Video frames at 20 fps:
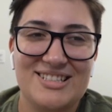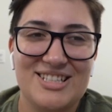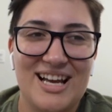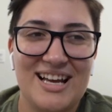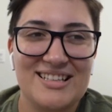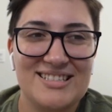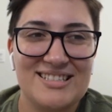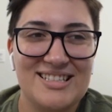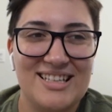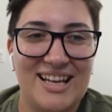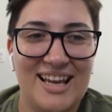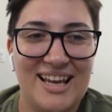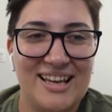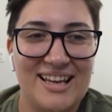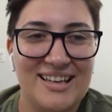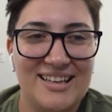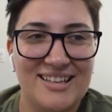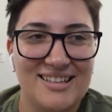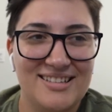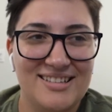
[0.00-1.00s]
chat
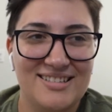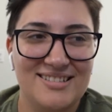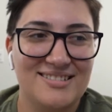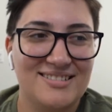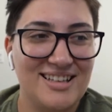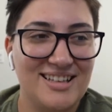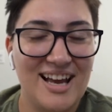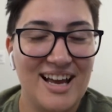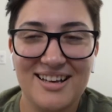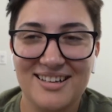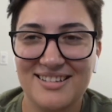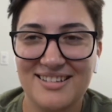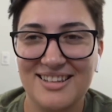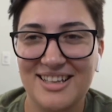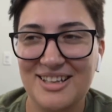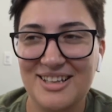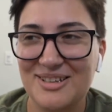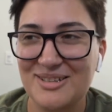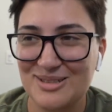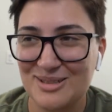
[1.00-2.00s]
today. And yeah,
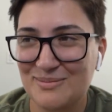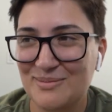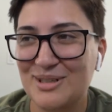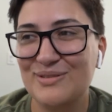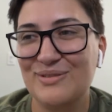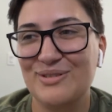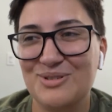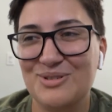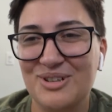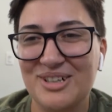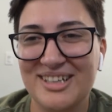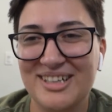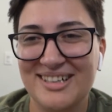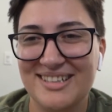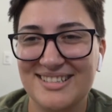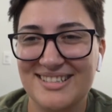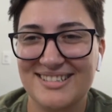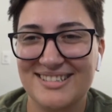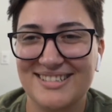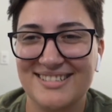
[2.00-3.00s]
thank you so much for joining
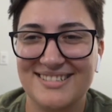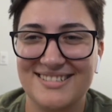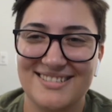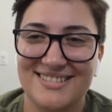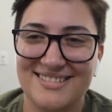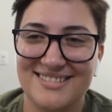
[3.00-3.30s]
us.